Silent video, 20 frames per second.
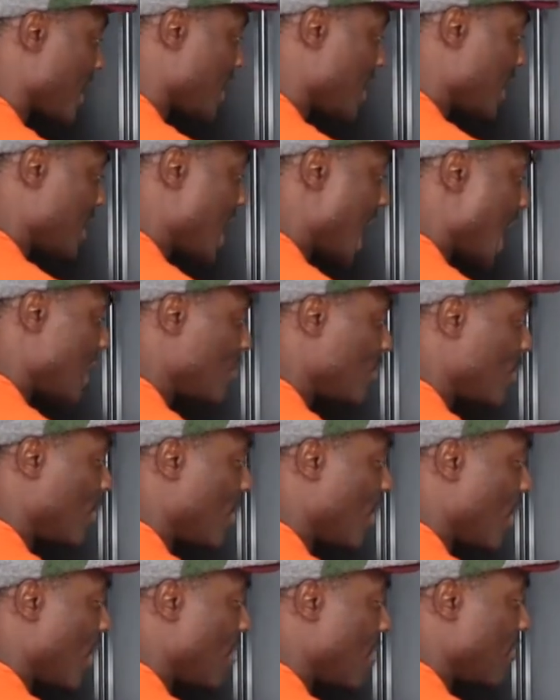the natural
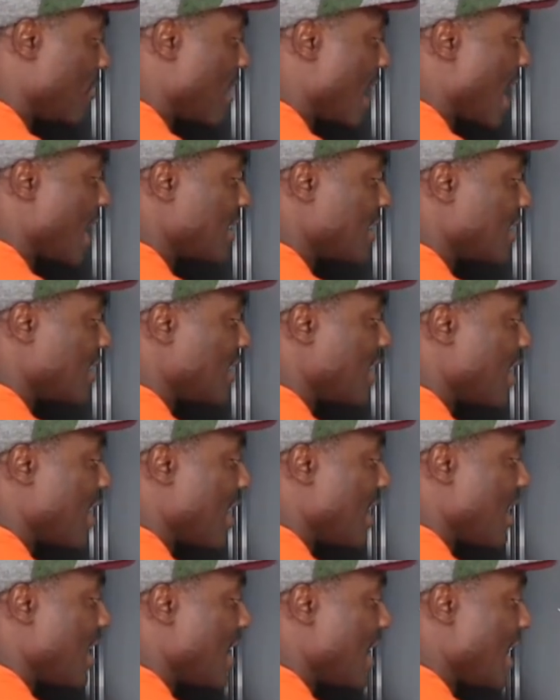log of x
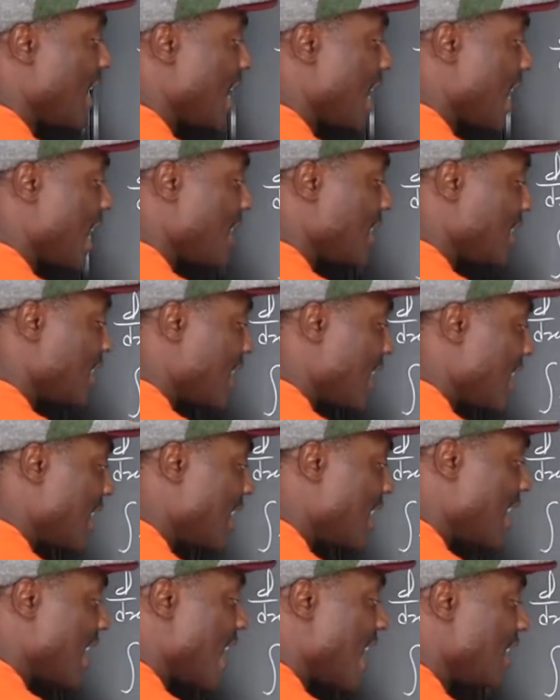is
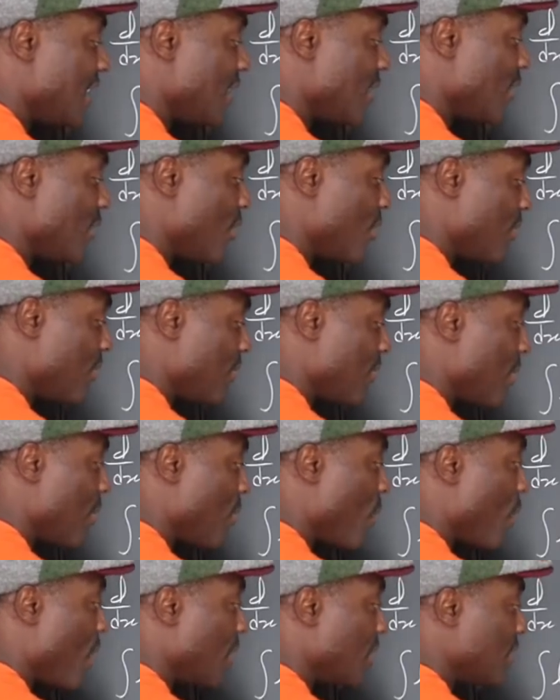the integral
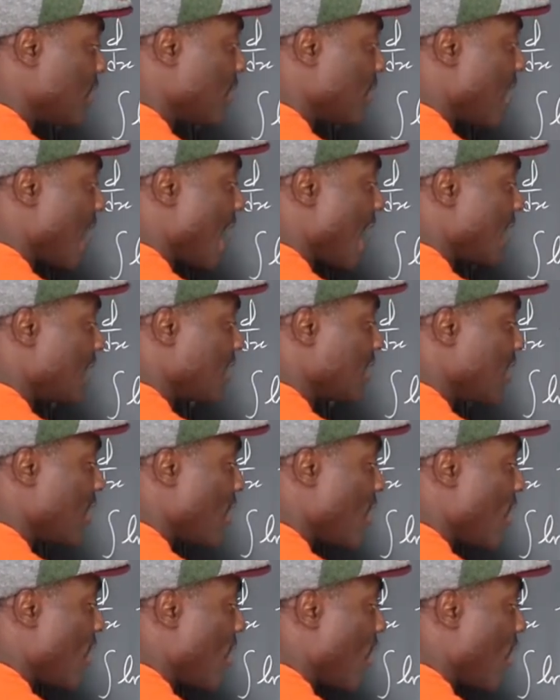from 1 to x